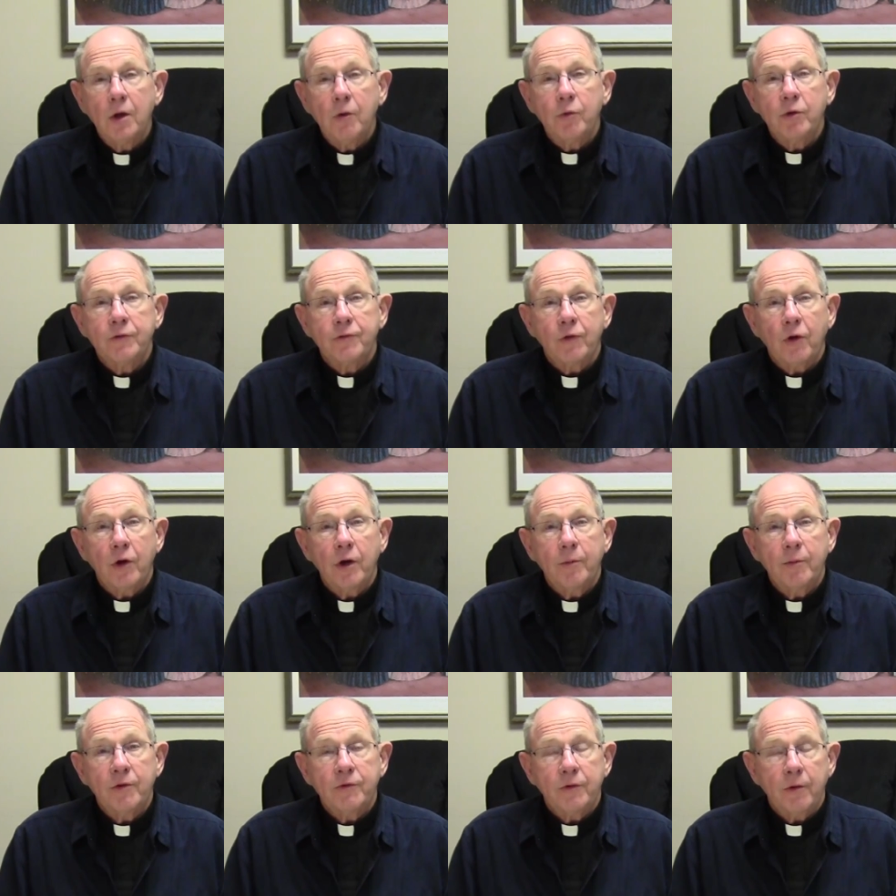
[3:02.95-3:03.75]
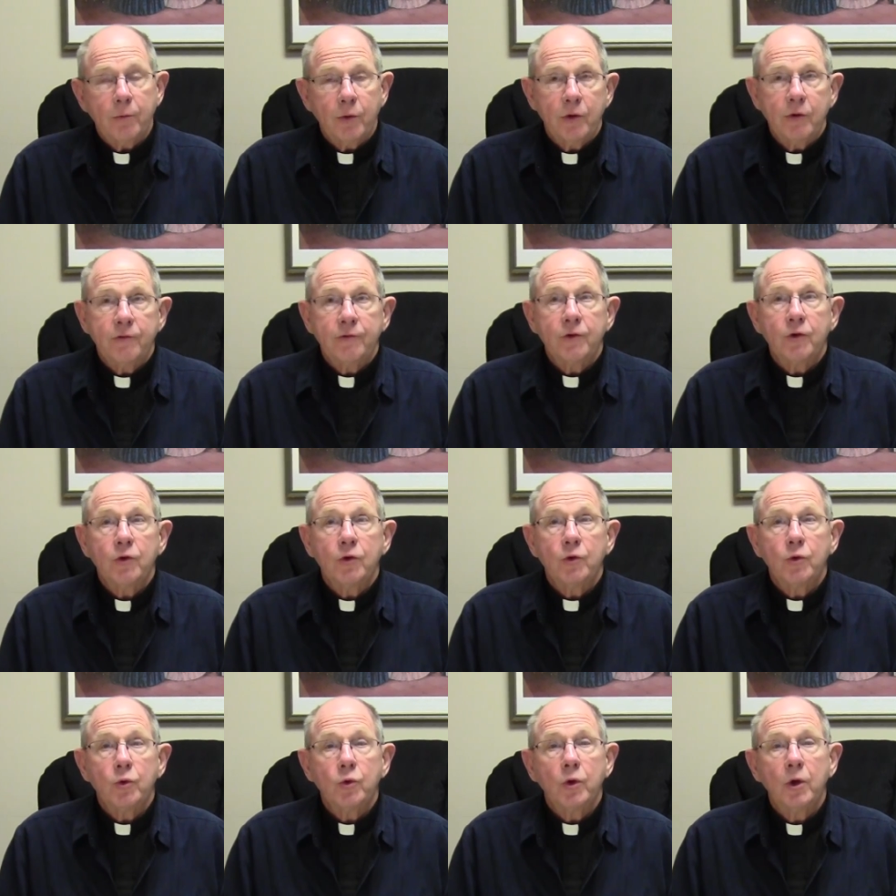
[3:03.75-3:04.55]
We saw him as a person
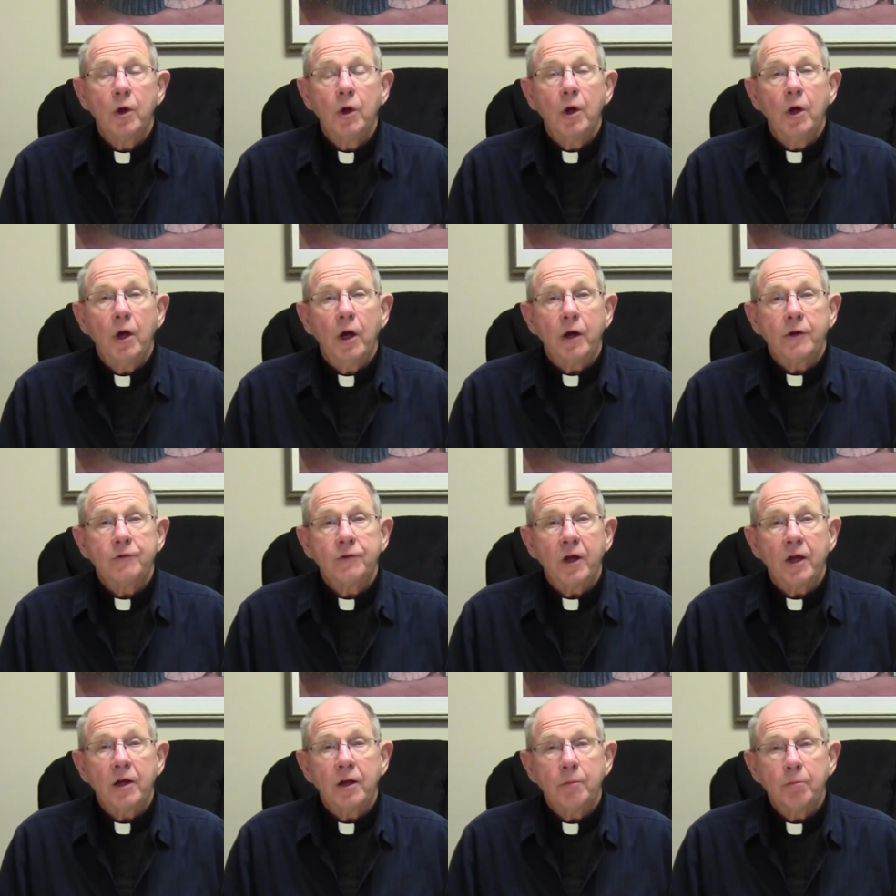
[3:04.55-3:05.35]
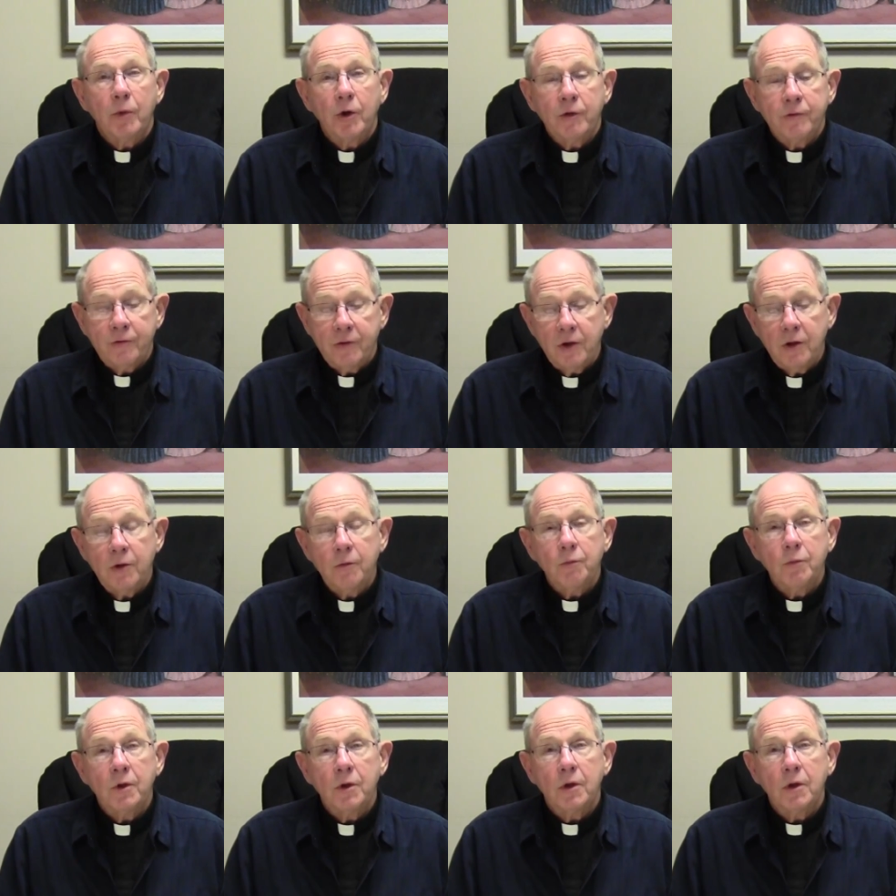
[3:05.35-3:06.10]
who extended mercy,